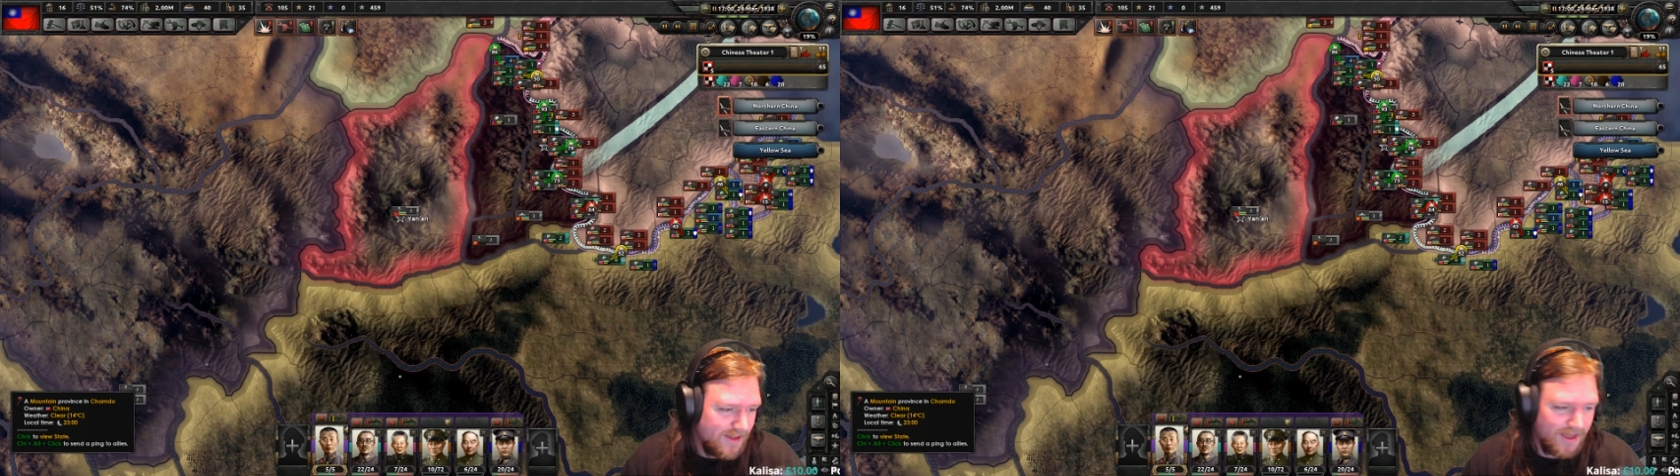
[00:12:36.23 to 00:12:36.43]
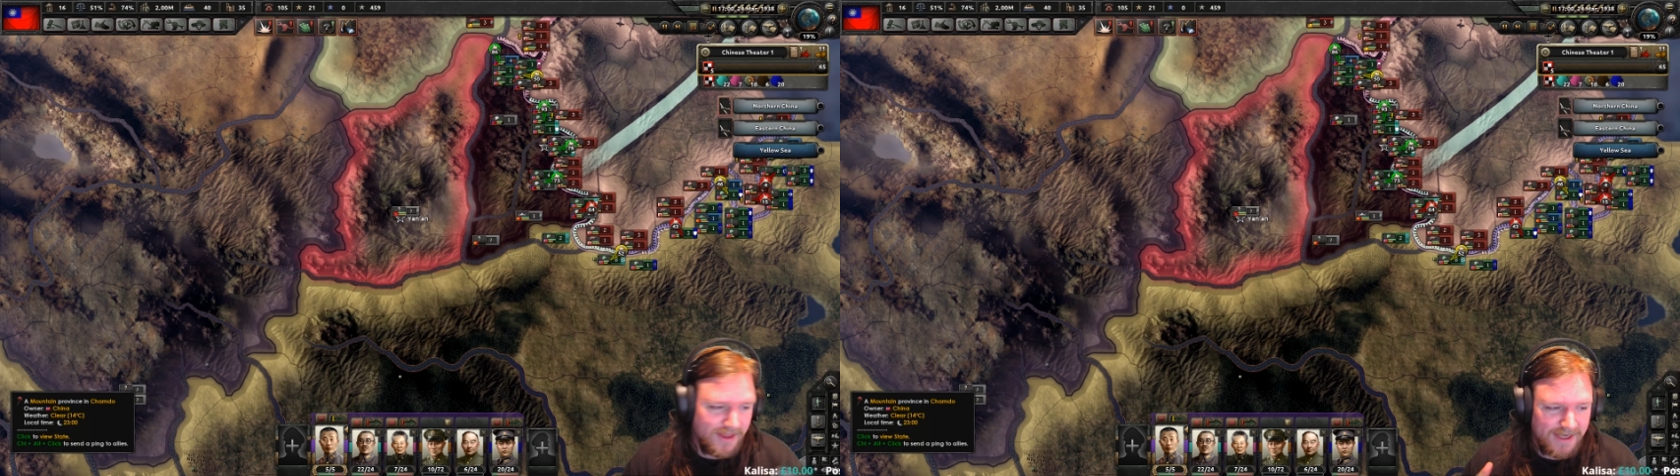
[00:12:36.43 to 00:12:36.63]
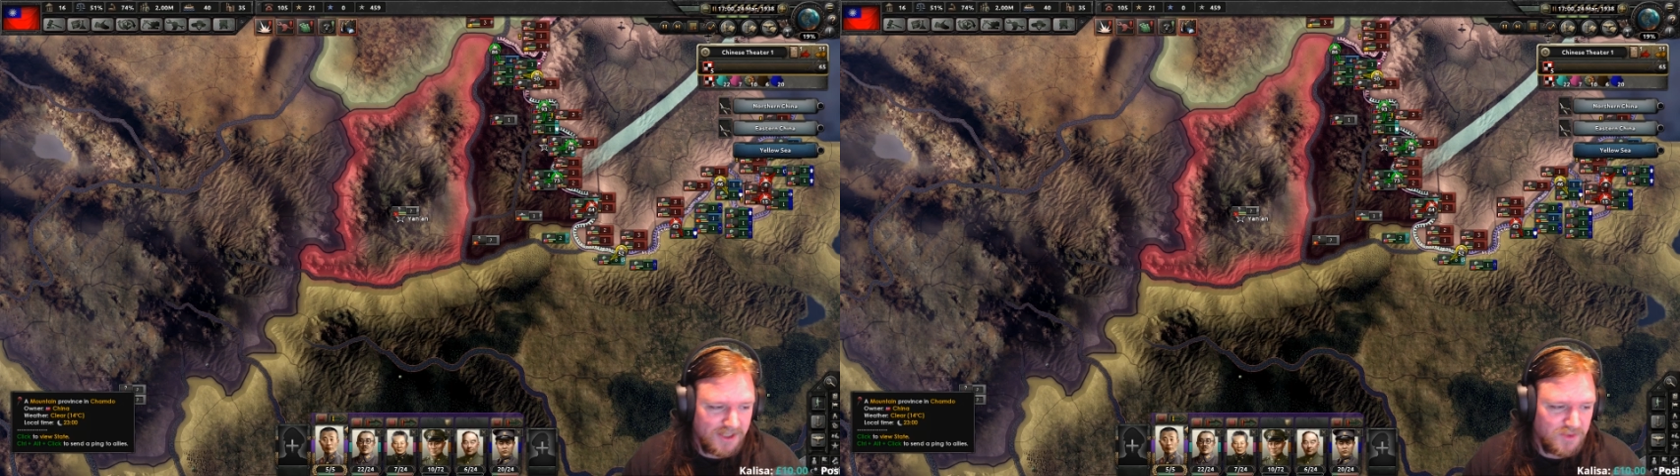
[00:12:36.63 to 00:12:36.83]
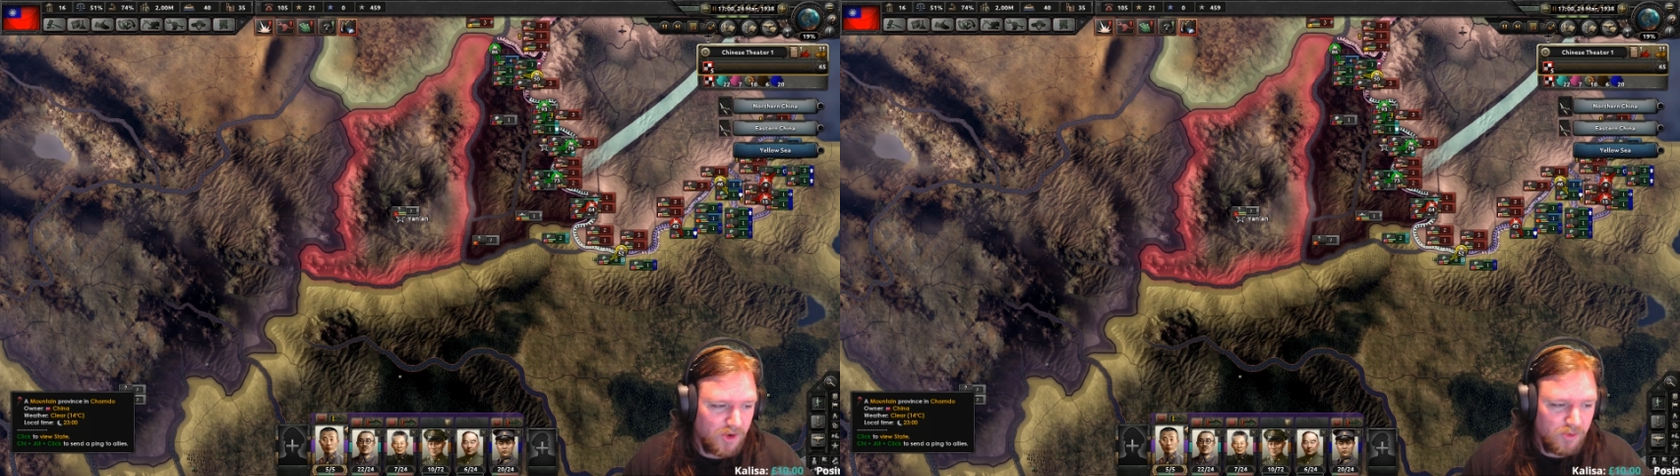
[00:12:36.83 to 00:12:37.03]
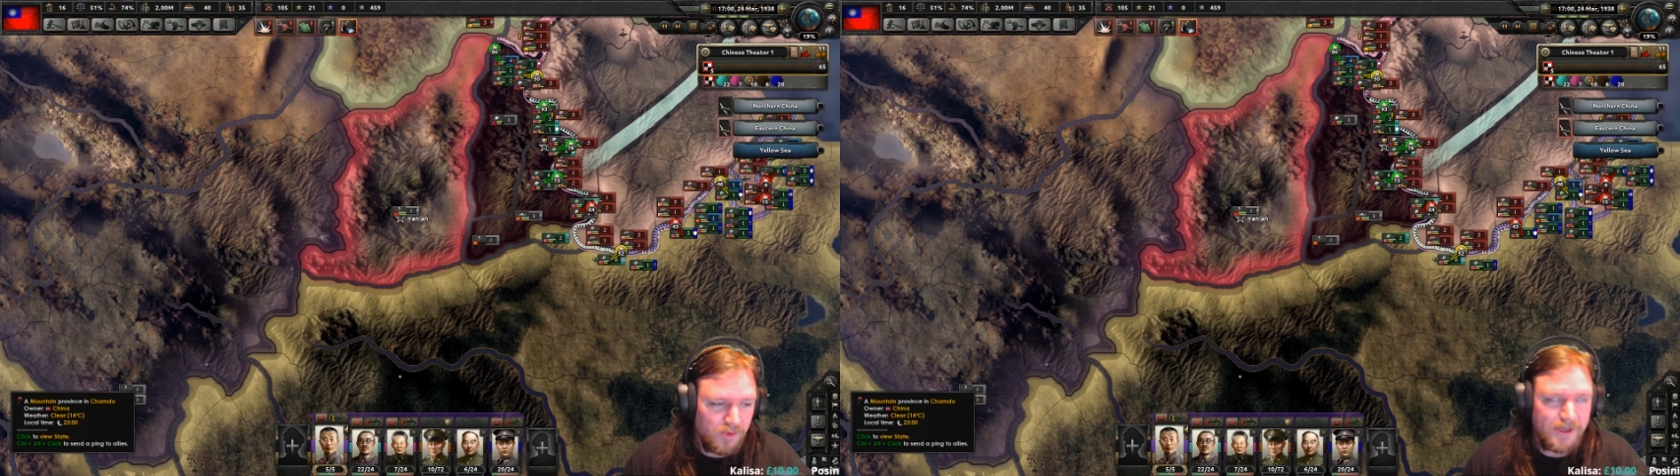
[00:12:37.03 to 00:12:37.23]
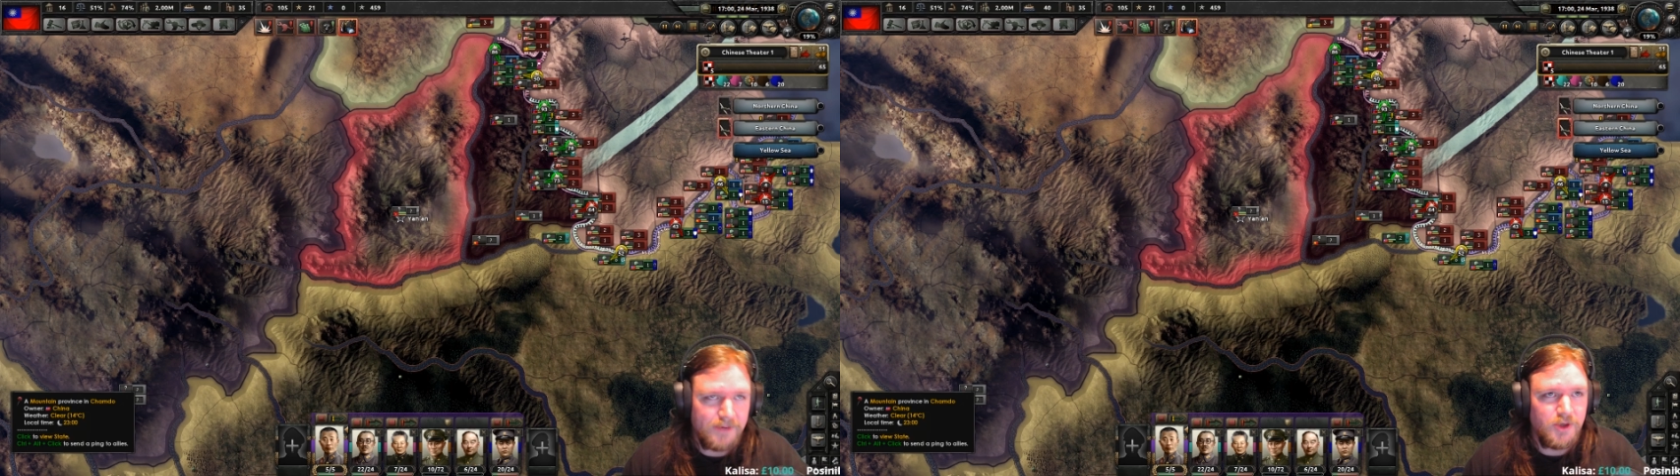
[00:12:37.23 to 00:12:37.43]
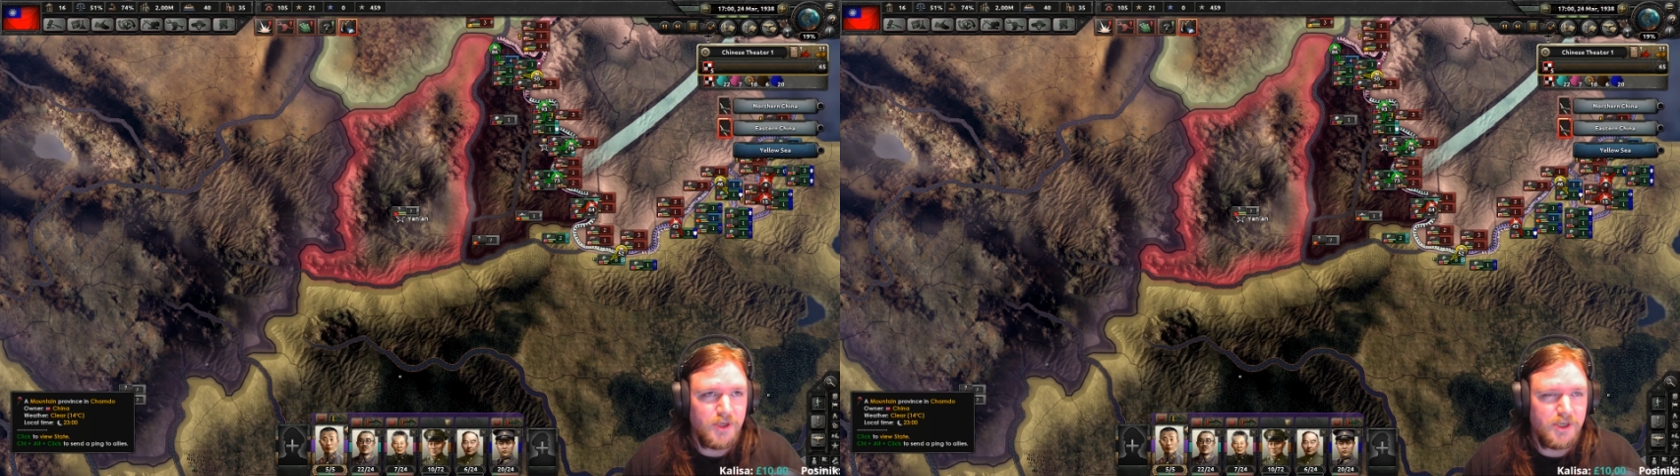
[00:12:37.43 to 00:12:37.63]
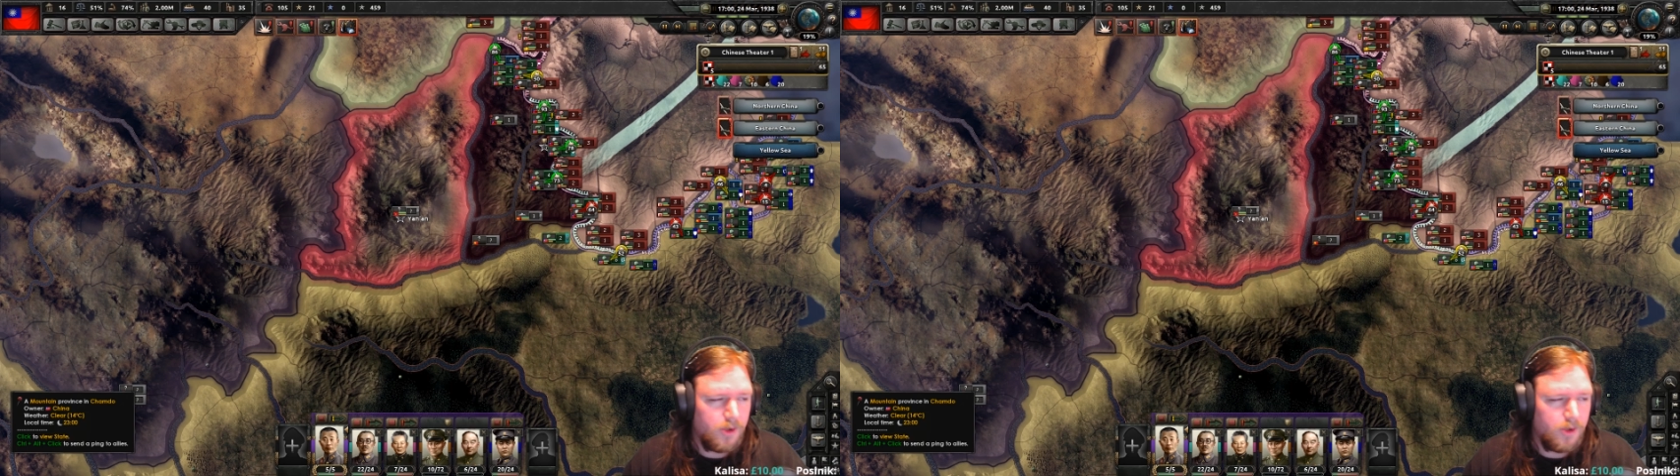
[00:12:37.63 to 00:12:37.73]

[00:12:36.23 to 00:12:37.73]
then that is where it will be uploaded.